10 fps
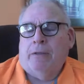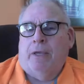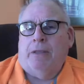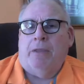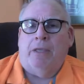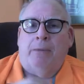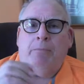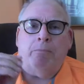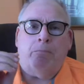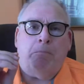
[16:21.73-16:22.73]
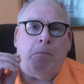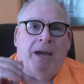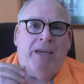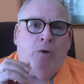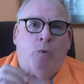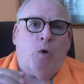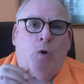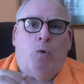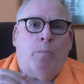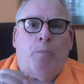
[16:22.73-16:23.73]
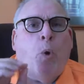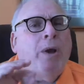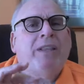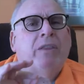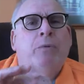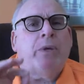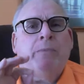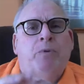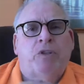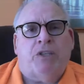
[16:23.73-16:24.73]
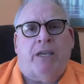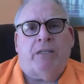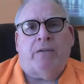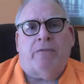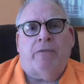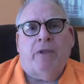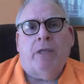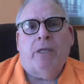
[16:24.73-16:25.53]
then the micro 0.3% of